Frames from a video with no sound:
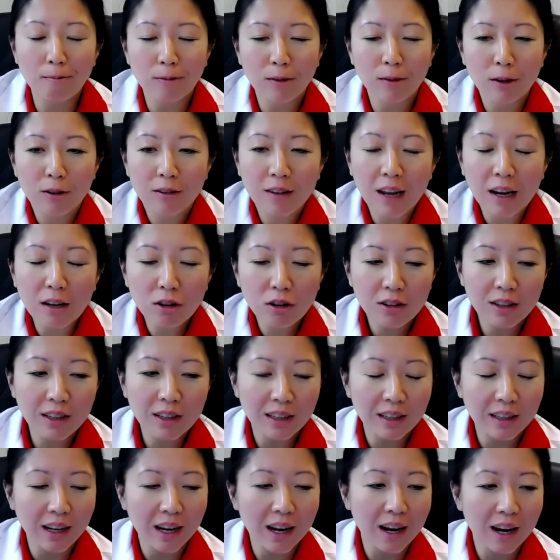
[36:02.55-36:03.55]
there's
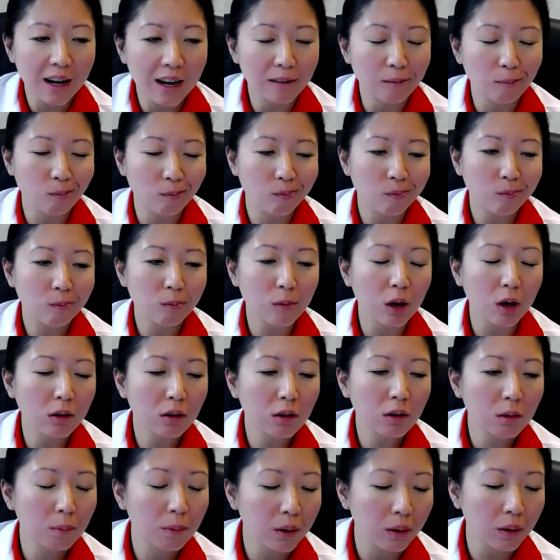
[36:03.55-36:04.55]
actually
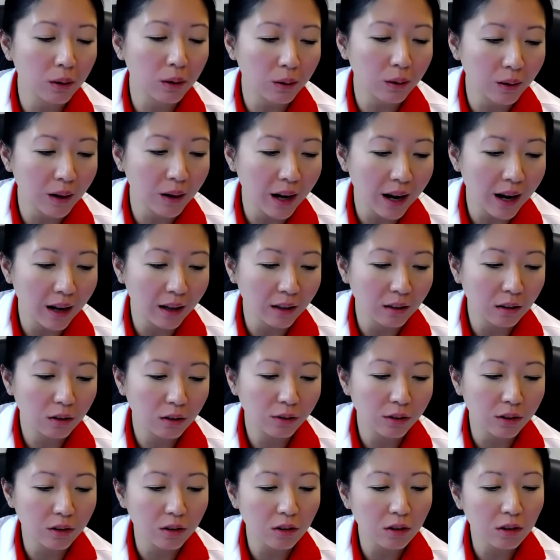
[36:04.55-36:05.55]
multiple
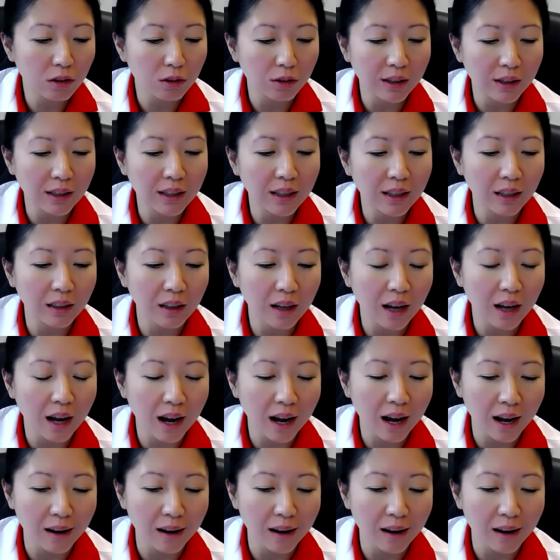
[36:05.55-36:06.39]
different screening